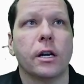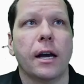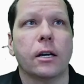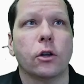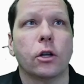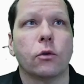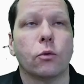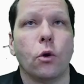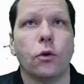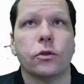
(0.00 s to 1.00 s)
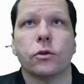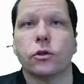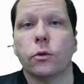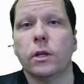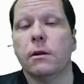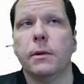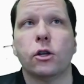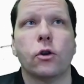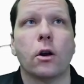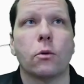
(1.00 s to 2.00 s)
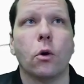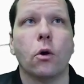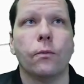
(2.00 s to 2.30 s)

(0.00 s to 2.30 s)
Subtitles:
I can look at the roles. There's only the administrator role.